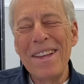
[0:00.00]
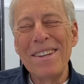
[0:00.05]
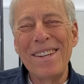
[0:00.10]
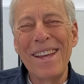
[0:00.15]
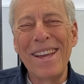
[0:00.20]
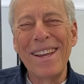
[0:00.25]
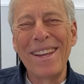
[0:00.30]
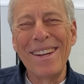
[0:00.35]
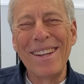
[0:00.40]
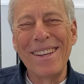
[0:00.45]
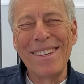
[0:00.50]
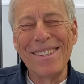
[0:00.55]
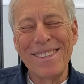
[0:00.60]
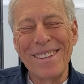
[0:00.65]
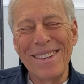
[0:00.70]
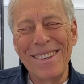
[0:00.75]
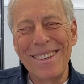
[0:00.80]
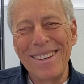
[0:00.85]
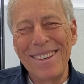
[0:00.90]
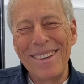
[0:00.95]
Take it
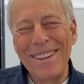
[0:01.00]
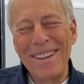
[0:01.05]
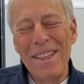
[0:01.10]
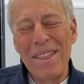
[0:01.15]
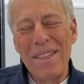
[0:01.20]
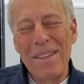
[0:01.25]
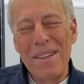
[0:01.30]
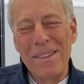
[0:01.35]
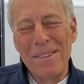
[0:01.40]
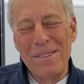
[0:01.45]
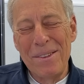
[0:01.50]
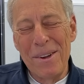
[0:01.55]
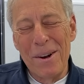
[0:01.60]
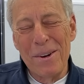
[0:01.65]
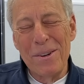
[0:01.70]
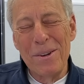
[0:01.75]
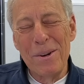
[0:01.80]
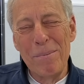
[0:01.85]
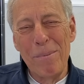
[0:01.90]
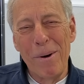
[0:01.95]
easy. Talk
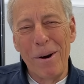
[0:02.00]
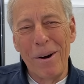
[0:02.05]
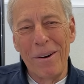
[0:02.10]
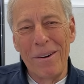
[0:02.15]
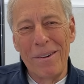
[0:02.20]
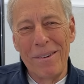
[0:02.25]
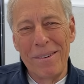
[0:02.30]
to you tomorrow.